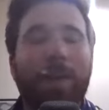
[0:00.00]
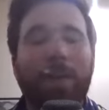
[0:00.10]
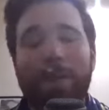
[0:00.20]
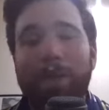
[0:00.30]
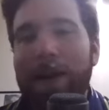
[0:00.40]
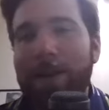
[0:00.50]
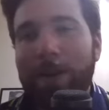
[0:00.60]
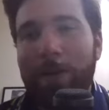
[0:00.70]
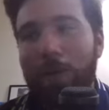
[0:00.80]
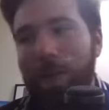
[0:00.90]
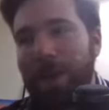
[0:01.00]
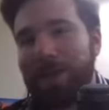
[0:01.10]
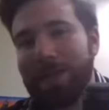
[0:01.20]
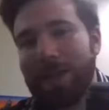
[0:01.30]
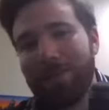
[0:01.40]
some guys other than
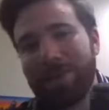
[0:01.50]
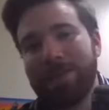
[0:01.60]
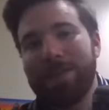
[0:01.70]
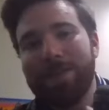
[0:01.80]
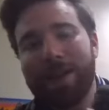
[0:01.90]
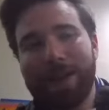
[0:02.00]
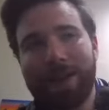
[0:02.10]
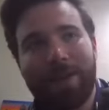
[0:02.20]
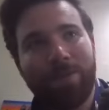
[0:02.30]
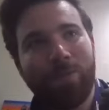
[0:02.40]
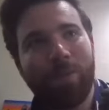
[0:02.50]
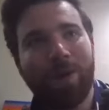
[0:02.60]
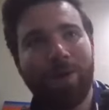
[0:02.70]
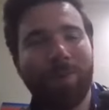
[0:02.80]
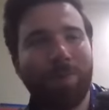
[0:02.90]
Messi. Obviously, I get
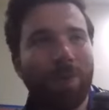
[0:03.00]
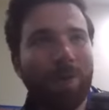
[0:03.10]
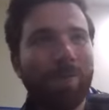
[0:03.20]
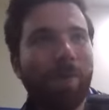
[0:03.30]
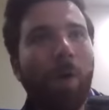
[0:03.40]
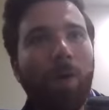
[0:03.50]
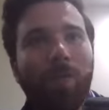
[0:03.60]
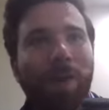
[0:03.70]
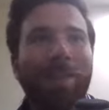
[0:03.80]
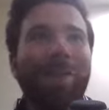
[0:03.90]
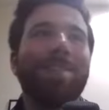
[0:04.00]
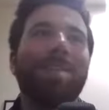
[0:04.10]
why you would put all of the headlines